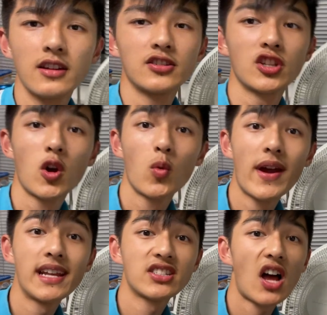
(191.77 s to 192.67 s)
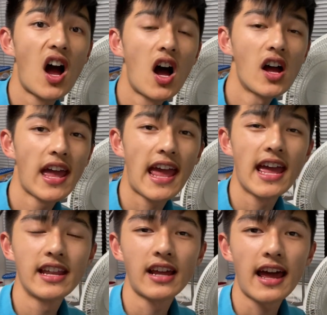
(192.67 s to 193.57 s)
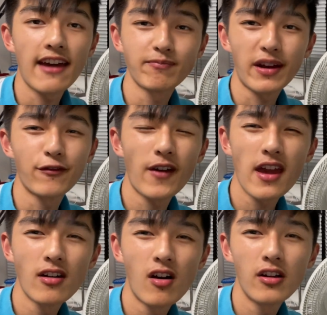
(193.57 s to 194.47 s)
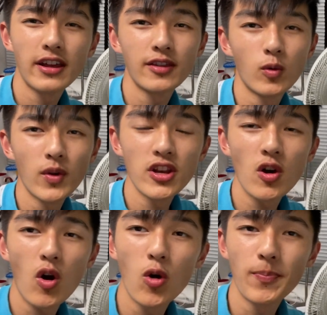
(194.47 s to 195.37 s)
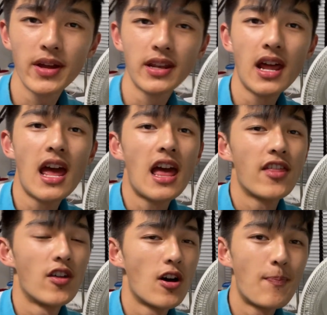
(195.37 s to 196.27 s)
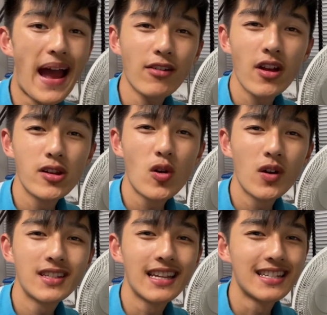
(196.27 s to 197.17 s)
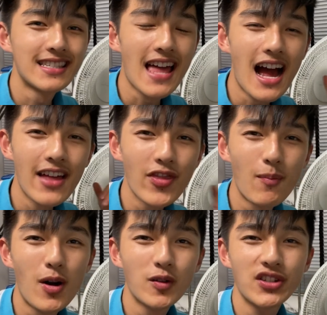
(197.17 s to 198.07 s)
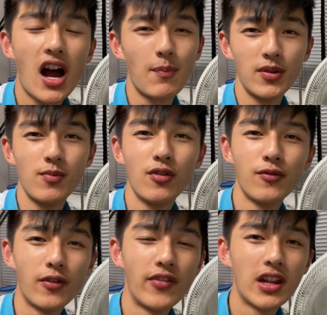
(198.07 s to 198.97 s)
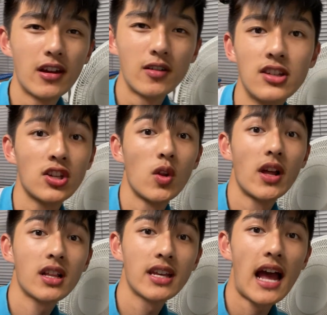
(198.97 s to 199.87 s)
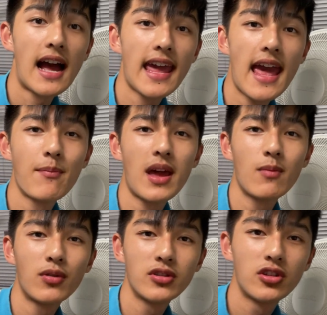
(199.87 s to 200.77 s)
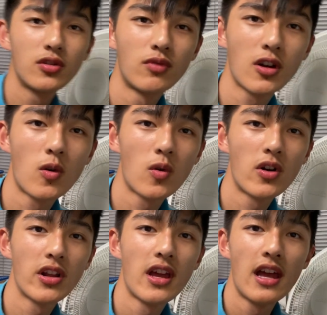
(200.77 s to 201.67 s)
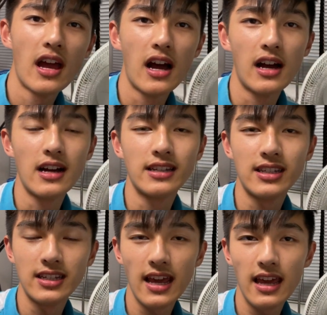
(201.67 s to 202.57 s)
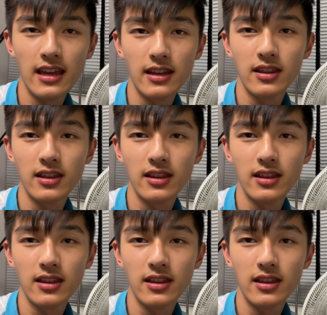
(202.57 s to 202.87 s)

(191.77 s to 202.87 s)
So when it's hot and I have my fan on and the window open, the background noise is not the most optimal for videos. So luckily I am able to record today.